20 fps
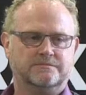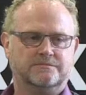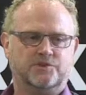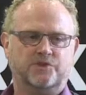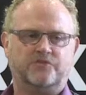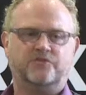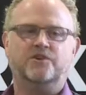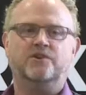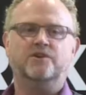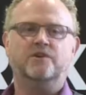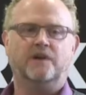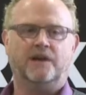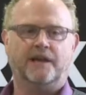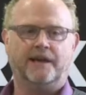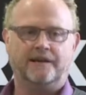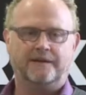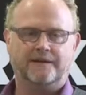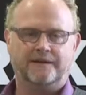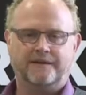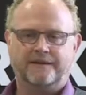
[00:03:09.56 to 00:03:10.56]
Just Google
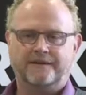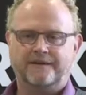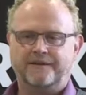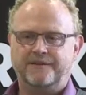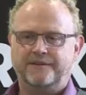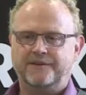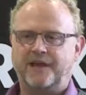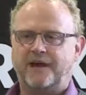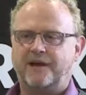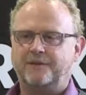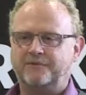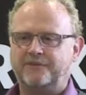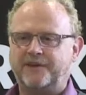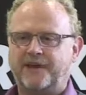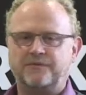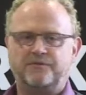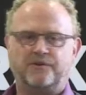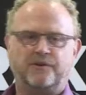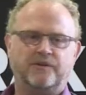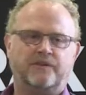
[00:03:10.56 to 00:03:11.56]
it. I'm
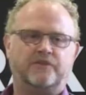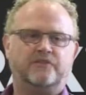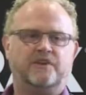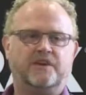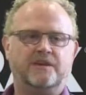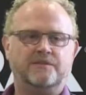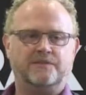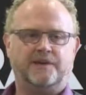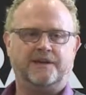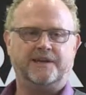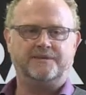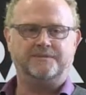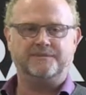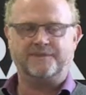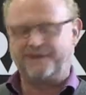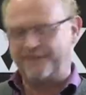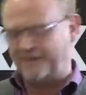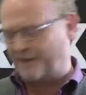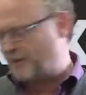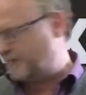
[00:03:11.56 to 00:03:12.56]
sat in front of the TV and
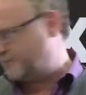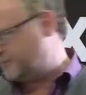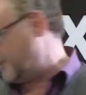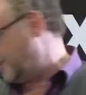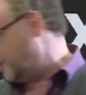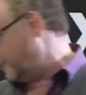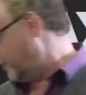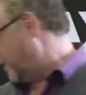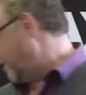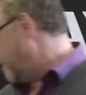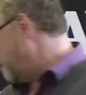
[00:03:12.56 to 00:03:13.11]
my other half Jo